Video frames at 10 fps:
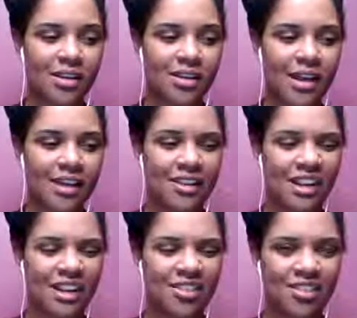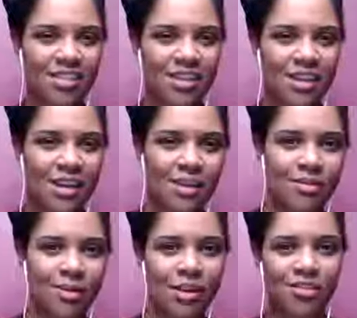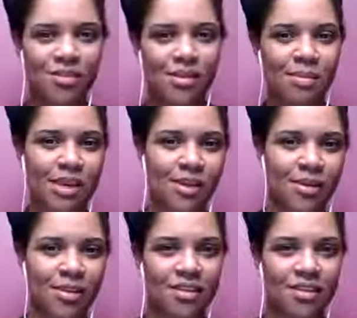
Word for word: that and kind of just see what else we can play with.